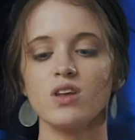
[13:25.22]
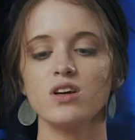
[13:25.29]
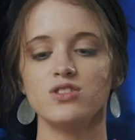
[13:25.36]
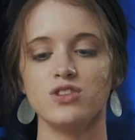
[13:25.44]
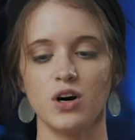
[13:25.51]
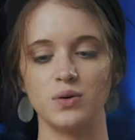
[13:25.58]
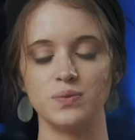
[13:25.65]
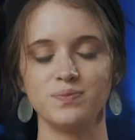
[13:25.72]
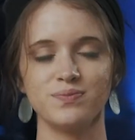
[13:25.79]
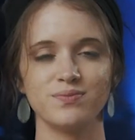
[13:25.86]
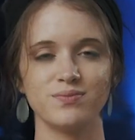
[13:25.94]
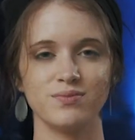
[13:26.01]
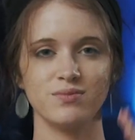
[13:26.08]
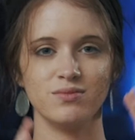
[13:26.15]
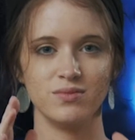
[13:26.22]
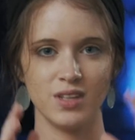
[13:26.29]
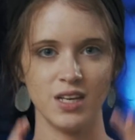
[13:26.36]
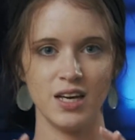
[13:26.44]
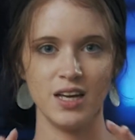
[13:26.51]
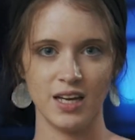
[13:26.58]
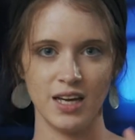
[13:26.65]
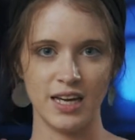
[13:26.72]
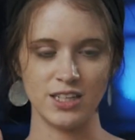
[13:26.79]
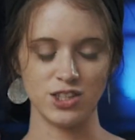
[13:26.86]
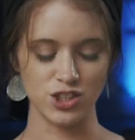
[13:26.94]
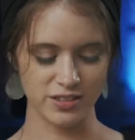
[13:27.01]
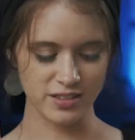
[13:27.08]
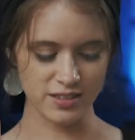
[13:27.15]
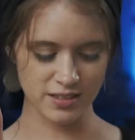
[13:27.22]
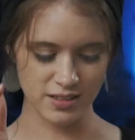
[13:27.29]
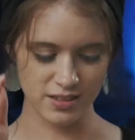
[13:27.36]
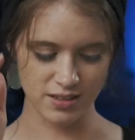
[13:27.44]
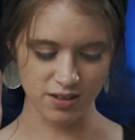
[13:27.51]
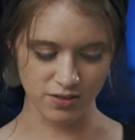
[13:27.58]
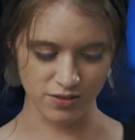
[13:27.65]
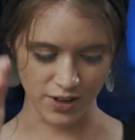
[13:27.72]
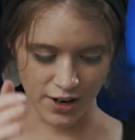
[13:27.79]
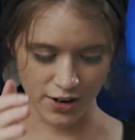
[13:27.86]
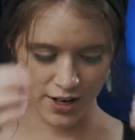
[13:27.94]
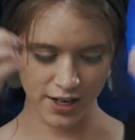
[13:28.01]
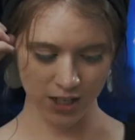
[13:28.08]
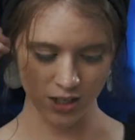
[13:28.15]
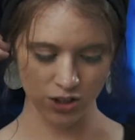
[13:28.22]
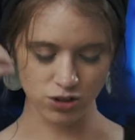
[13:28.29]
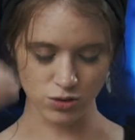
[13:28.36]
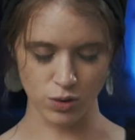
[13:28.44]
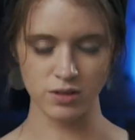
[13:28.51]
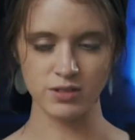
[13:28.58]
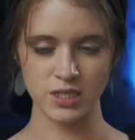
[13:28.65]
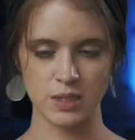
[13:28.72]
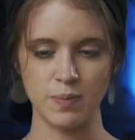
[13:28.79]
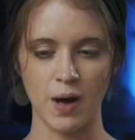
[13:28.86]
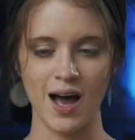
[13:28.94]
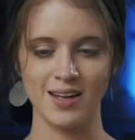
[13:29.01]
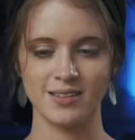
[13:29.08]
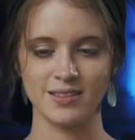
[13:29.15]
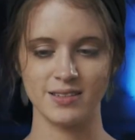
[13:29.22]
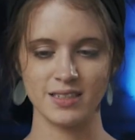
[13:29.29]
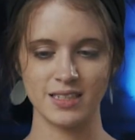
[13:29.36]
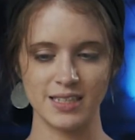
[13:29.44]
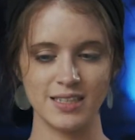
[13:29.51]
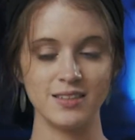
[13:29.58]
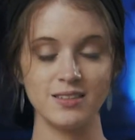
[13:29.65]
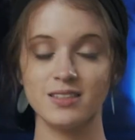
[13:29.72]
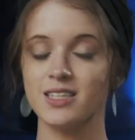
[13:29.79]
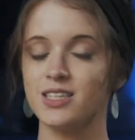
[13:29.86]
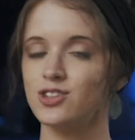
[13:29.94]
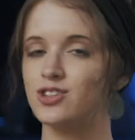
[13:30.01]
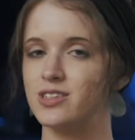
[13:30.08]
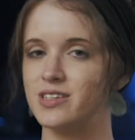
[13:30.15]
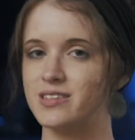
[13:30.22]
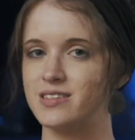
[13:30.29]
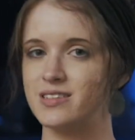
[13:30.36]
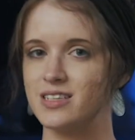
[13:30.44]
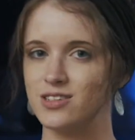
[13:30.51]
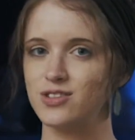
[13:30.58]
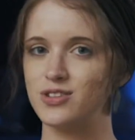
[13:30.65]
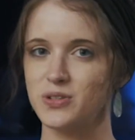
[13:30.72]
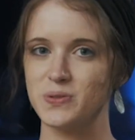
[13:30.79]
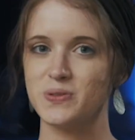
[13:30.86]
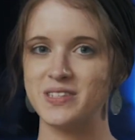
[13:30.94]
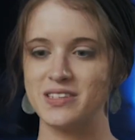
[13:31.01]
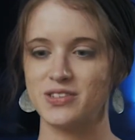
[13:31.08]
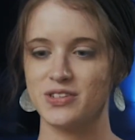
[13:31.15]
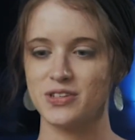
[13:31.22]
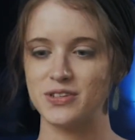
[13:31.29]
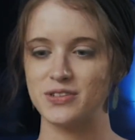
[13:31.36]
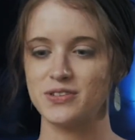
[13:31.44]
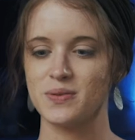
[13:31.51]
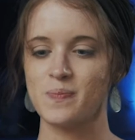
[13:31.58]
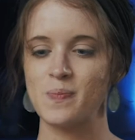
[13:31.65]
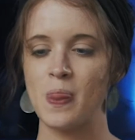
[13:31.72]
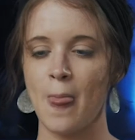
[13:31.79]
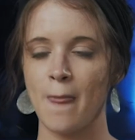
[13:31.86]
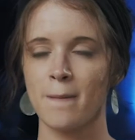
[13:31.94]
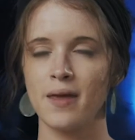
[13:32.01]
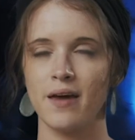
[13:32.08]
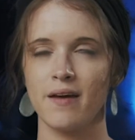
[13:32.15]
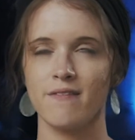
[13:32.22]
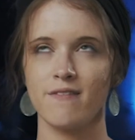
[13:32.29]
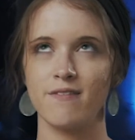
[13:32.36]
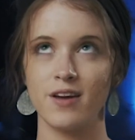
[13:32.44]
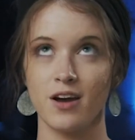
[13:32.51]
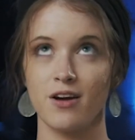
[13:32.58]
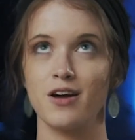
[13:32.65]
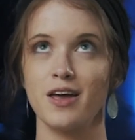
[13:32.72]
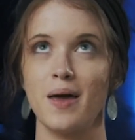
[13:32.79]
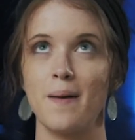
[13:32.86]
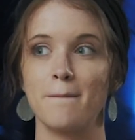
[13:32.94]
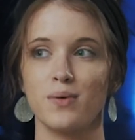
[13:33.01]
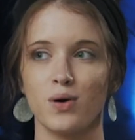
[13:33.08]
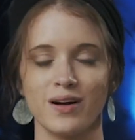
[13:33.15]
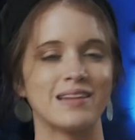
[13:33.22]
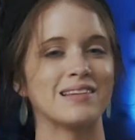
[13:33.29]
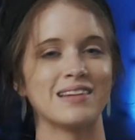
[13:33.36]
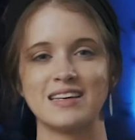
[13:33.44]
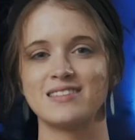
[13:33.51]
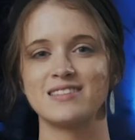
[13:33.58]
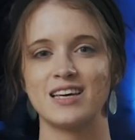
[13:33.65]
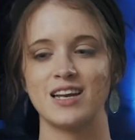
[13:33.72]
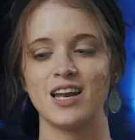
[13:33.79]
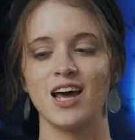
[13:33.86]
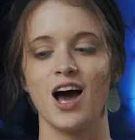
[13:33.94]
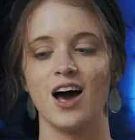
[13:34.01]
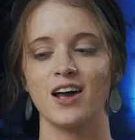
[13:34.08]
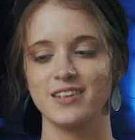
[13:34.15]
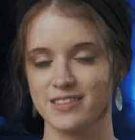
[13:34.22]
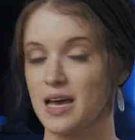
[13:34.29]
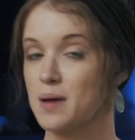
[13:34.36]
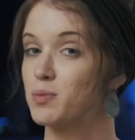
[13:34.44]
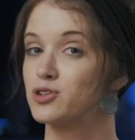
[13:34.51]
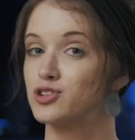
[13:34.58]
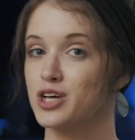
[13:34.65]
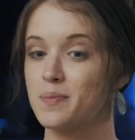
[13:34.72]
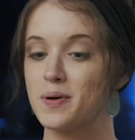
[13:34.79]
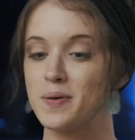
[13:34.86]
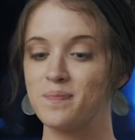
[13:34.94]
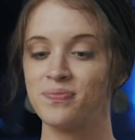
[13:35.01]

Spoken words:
So in Jesus' very short response, he teaches these two sisters a very important lesson on discipleship.